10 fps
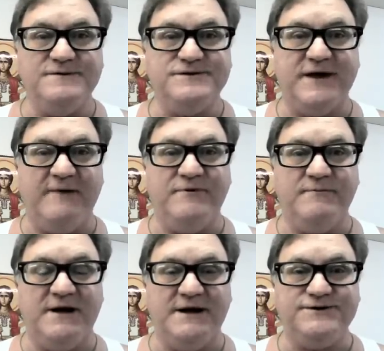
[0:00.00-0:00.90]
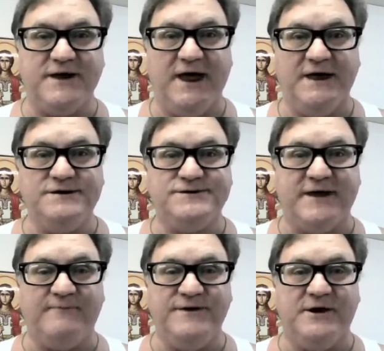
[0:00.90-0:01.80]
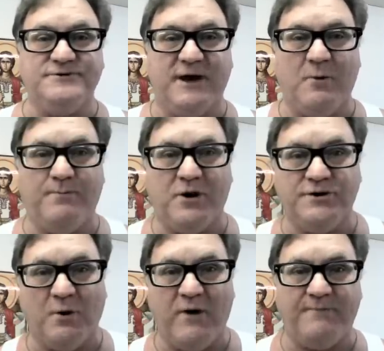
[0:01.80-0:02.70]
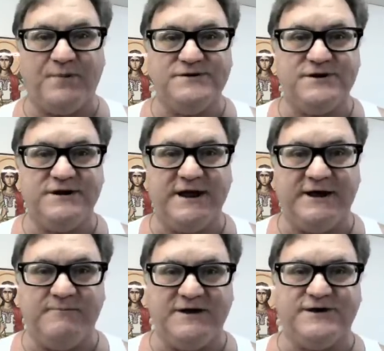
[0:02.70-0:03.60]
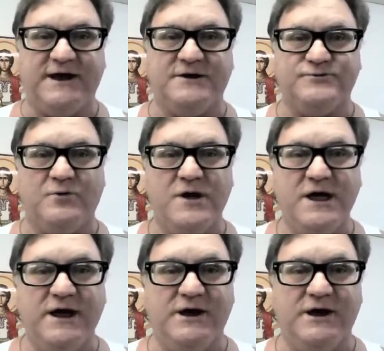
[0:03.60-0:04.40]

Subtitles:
7 months, and 7 years they will burn the weapons of the enemies of Israel.